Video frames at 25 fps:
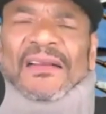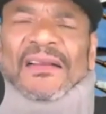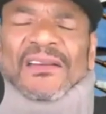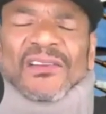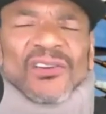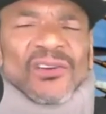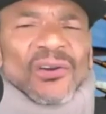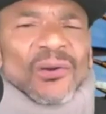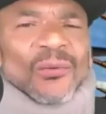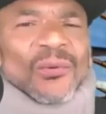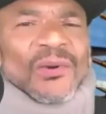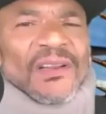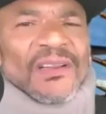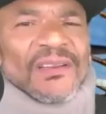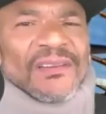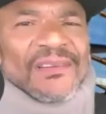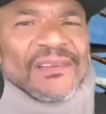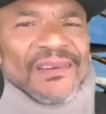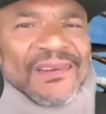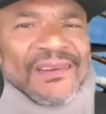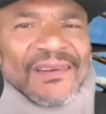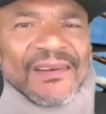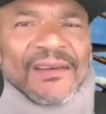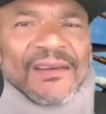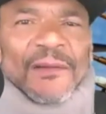And you know what he
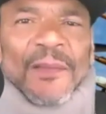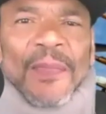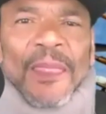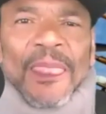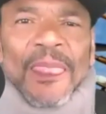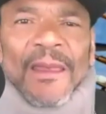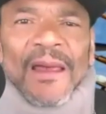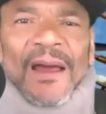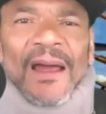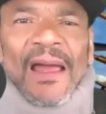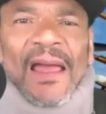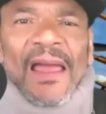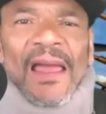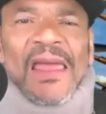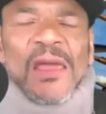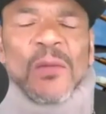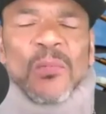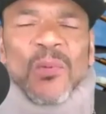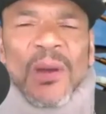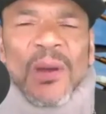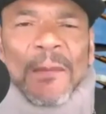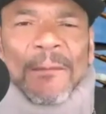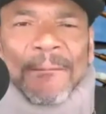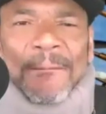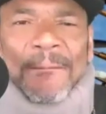did? He
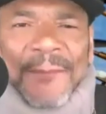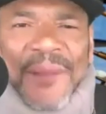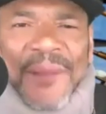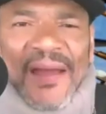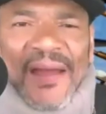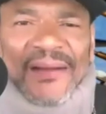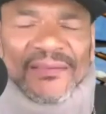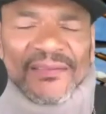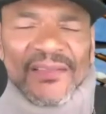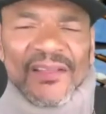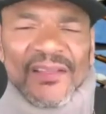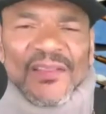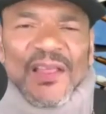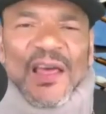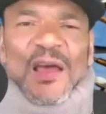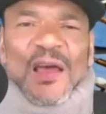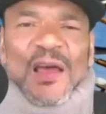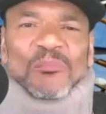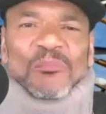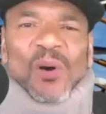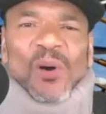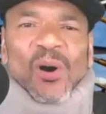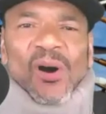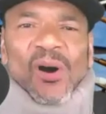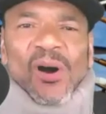went back to
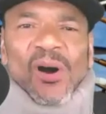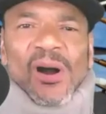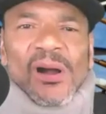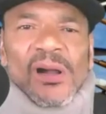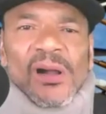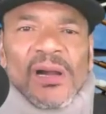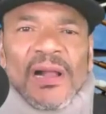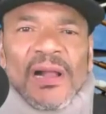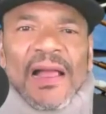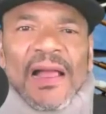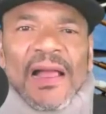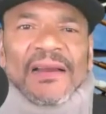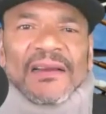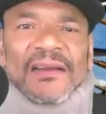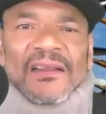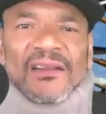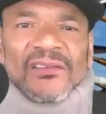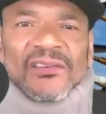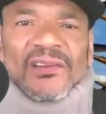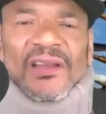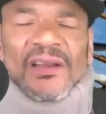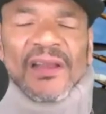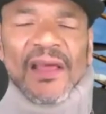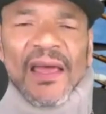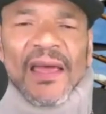that bar and he
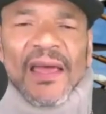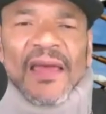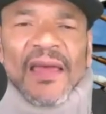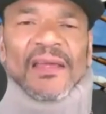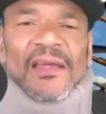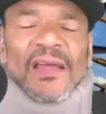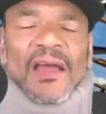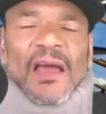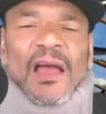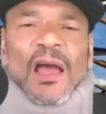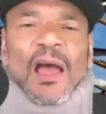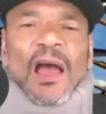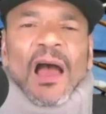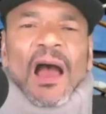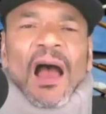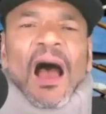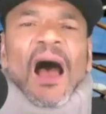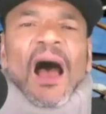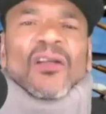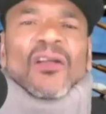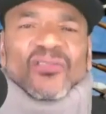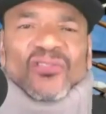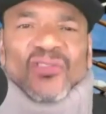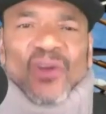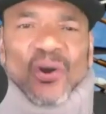said, Hey,
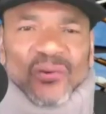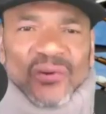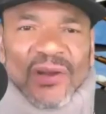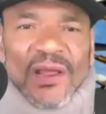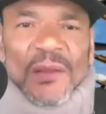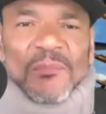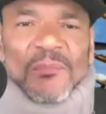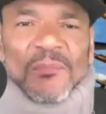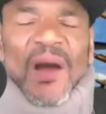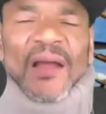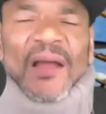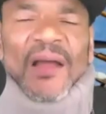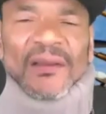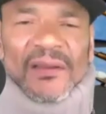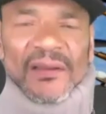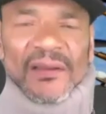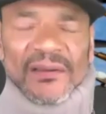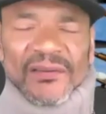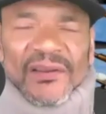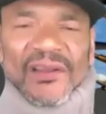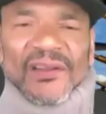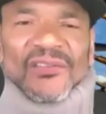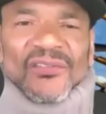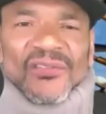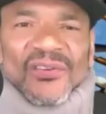I'll donate my
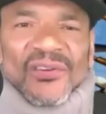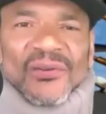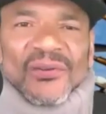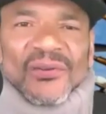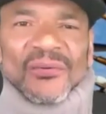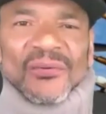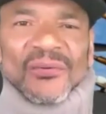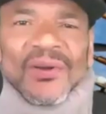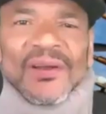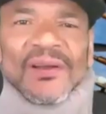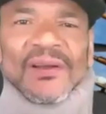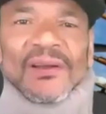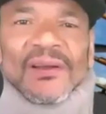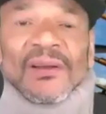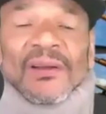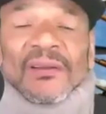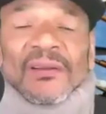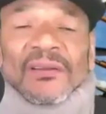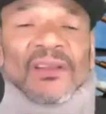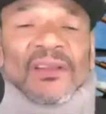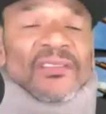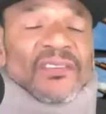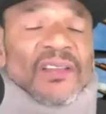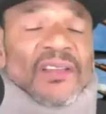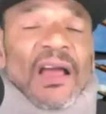kidney to you.
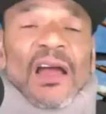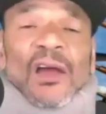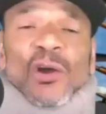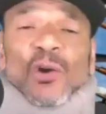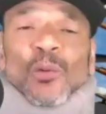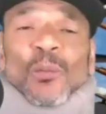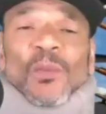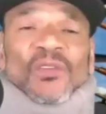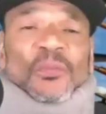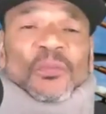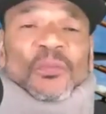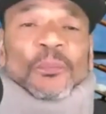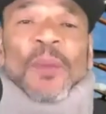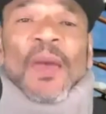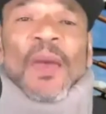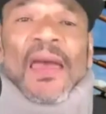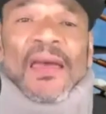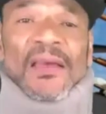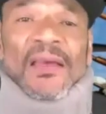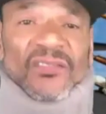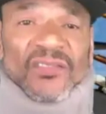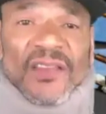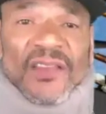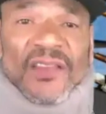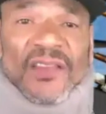This guy almost
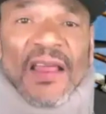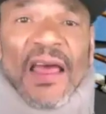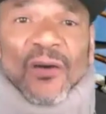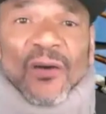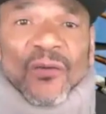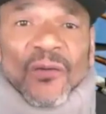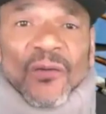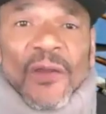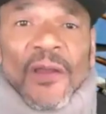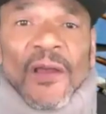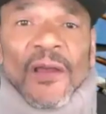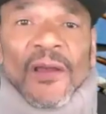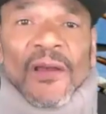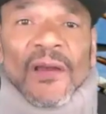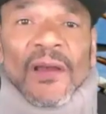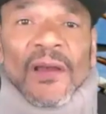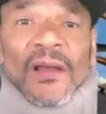passed out.